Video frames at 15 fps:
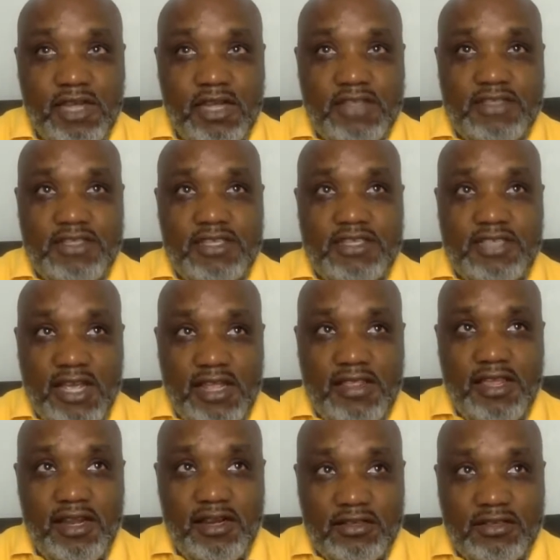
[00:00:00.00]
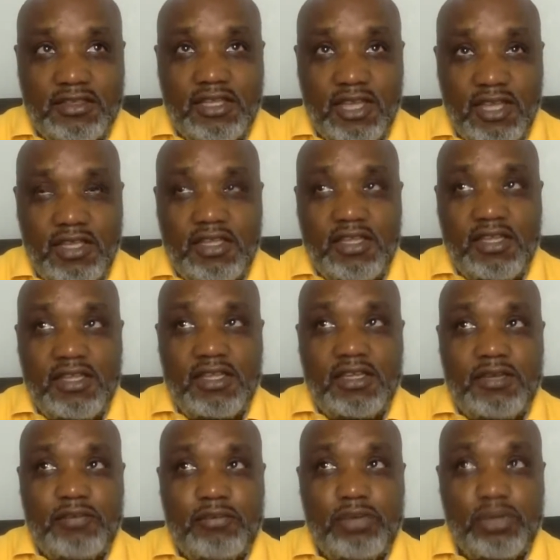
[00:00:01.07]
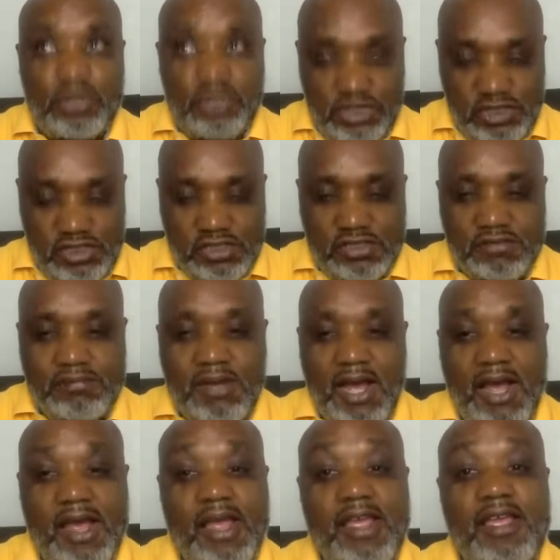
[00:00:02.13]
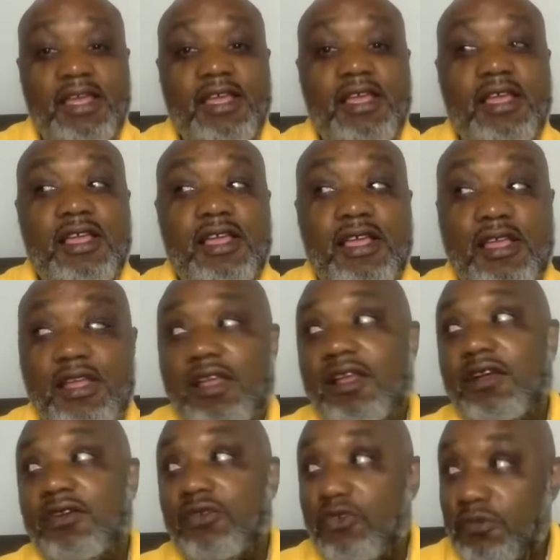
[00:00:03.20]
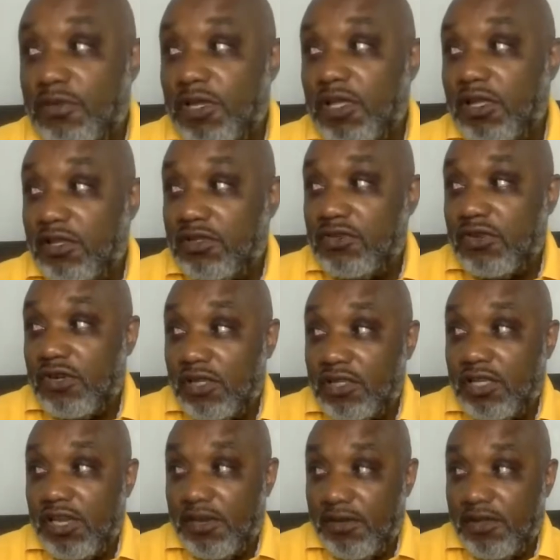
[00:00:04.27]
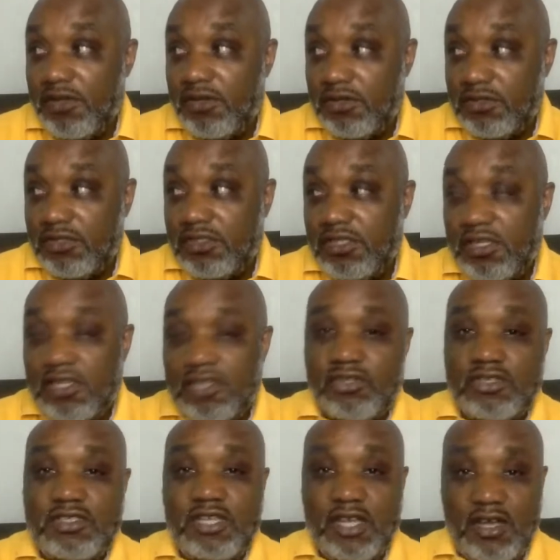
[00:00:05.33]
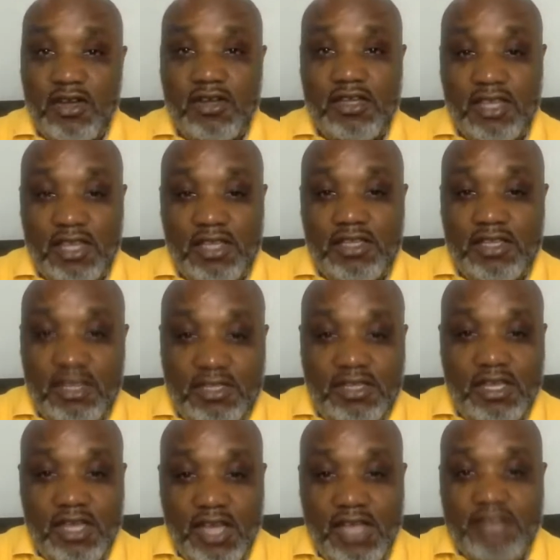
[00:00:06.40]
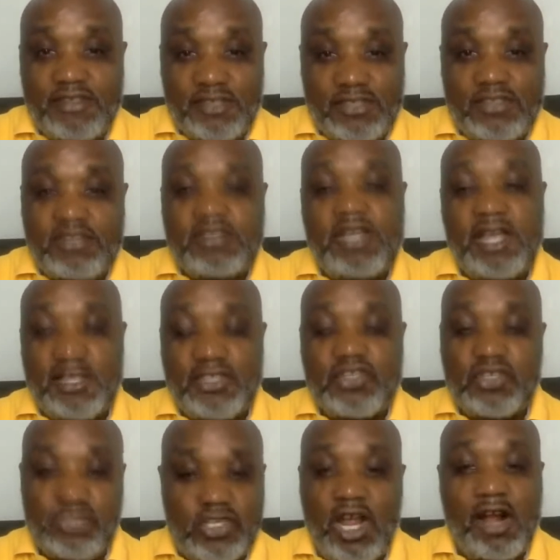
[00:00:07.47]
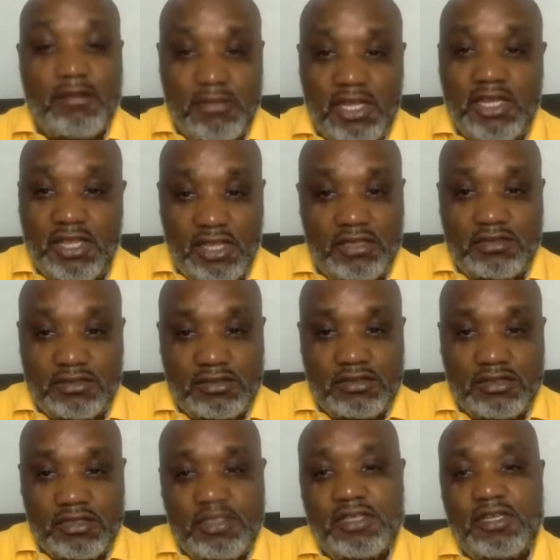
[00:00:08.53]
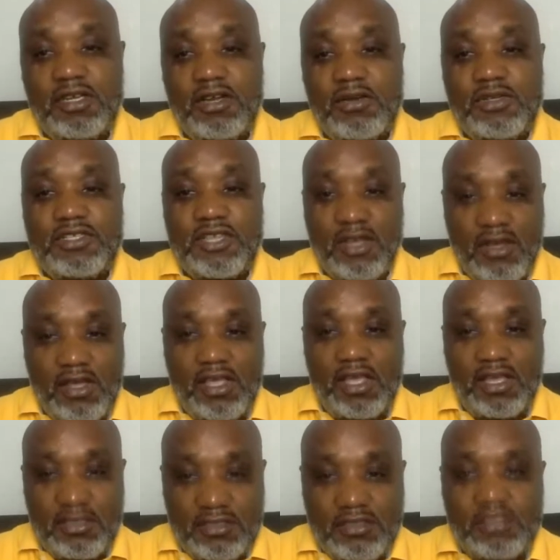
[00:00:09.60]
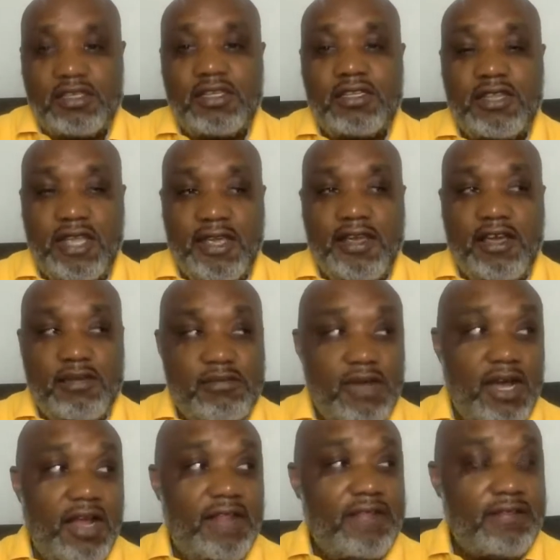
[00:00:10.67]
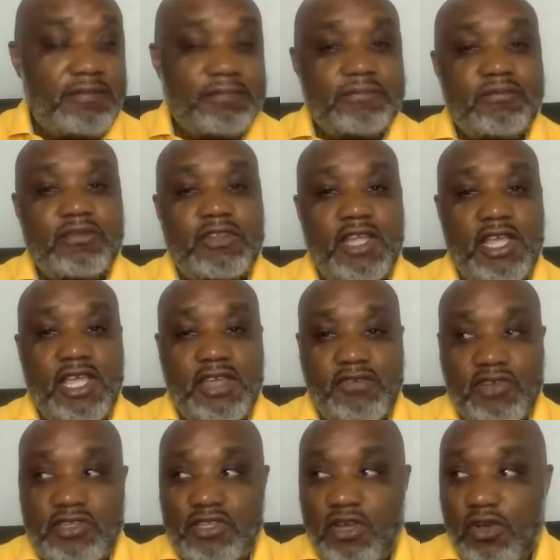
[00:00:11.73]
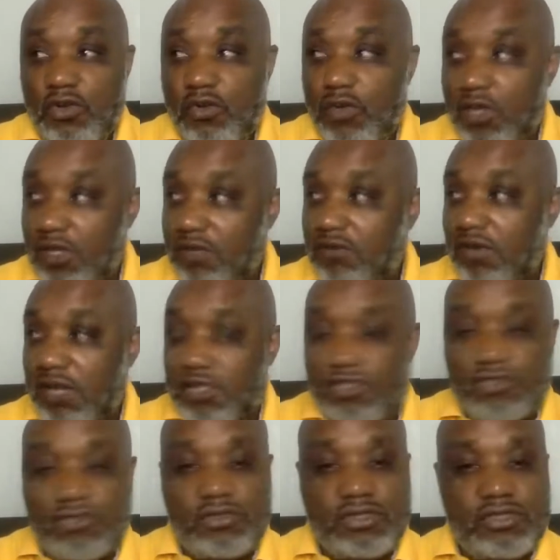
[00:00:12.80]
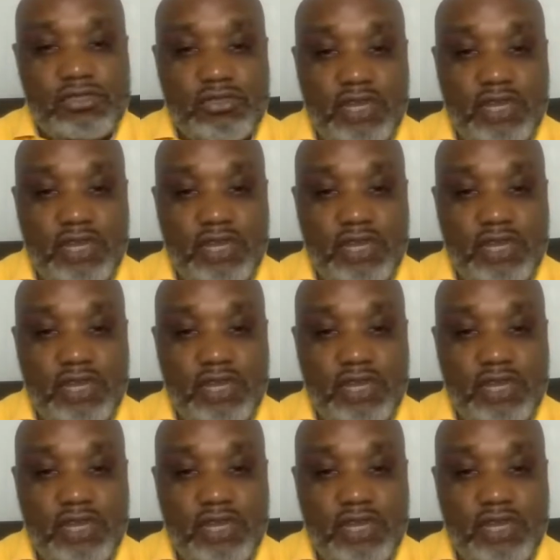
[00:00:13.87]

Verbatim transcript: and decide that okay pushed by ruby dairy goats to say okay guys just like just start milking we say okay they come on they give us a quick crash course